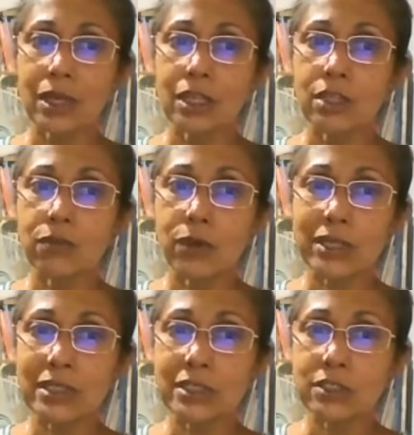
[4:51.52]
The
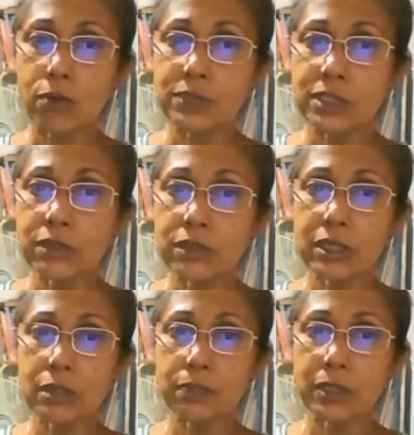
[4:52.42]
voice is
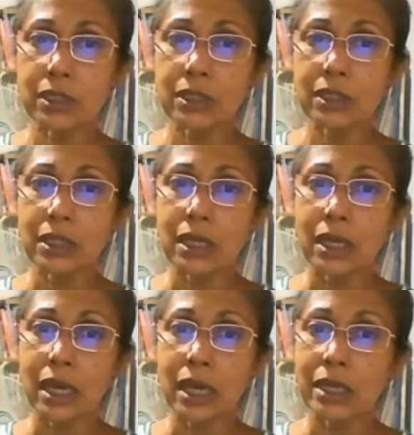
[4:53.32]
observing the bird,
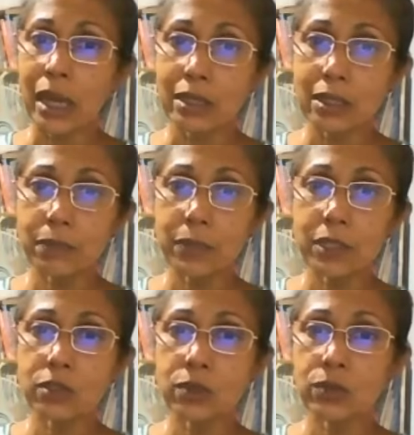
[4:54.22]
and had the
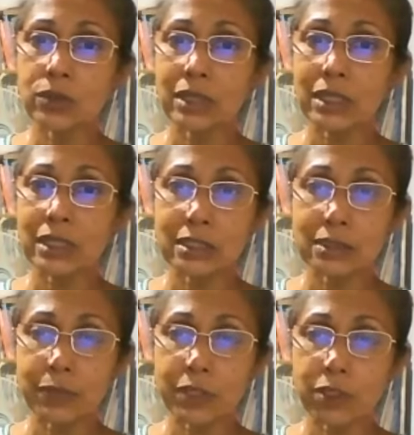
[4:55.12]
bird known that it
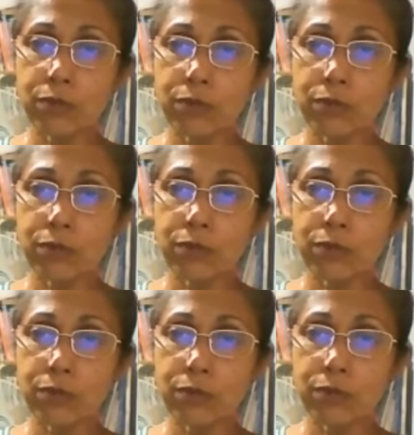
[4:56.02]
is being observed,
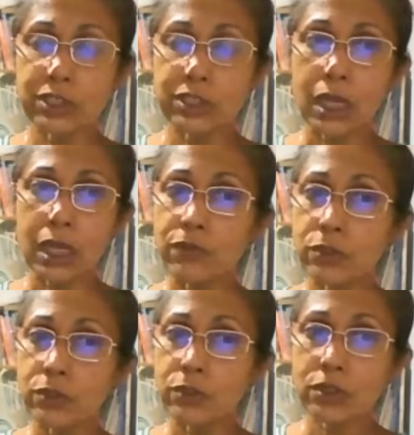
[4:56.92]
it would
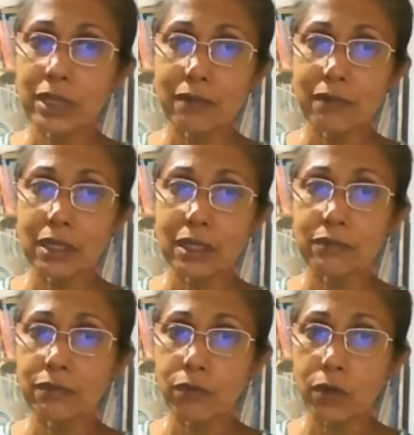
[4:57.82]
not have allowed
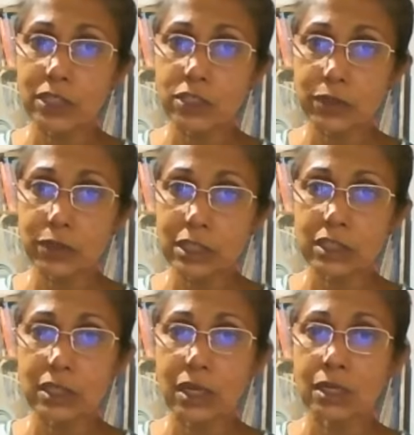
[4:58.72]
the voice to catch
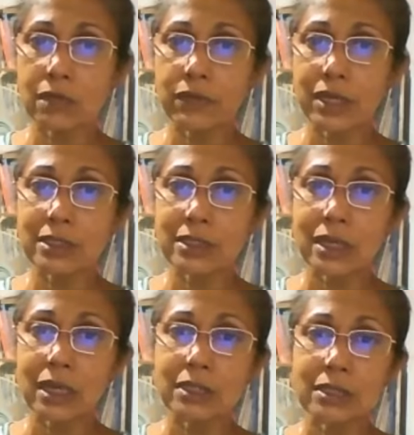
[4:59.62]
it unawares
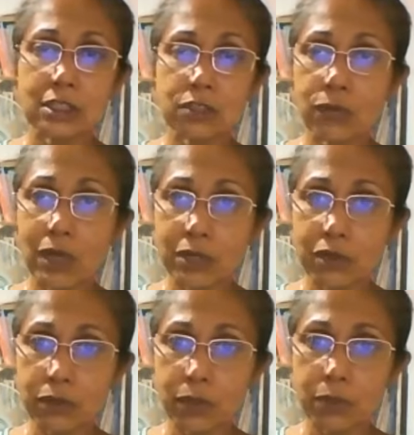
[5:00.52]
at such a
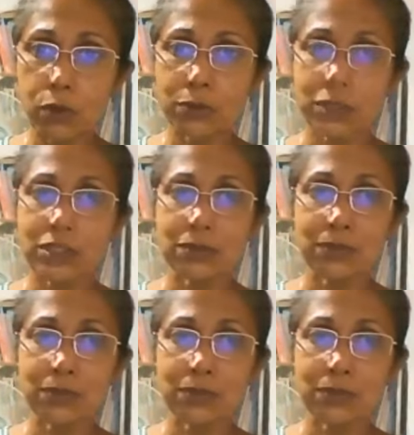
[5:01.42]
vulnerable moment.